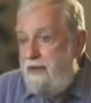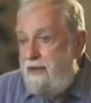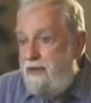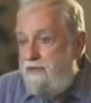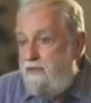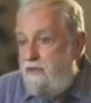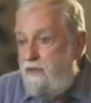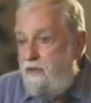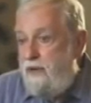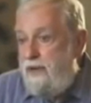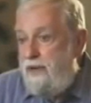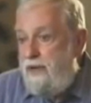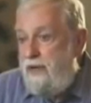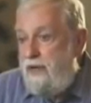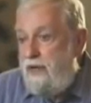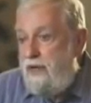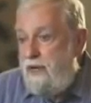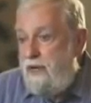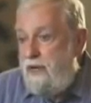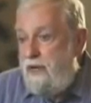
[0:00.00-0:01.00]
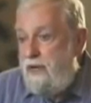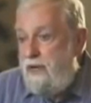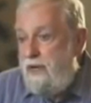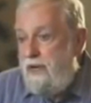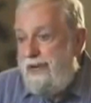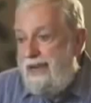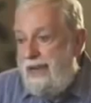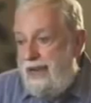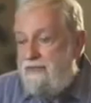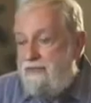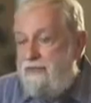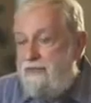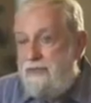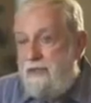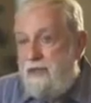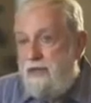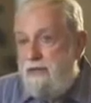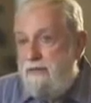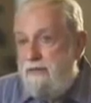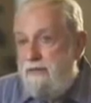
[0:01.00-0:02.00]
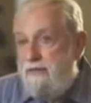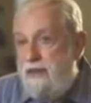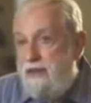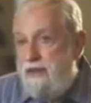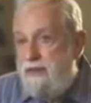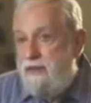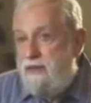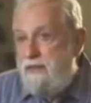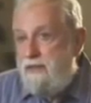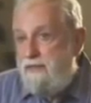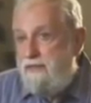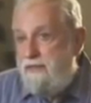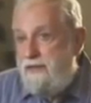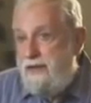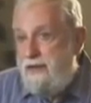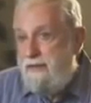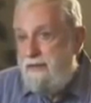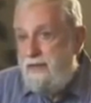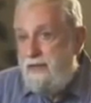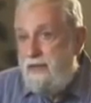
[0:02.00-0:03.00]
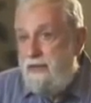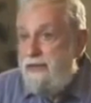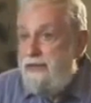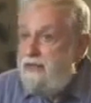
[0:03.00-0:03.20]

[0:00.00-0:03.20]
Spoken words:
If we have a psychopath in the family,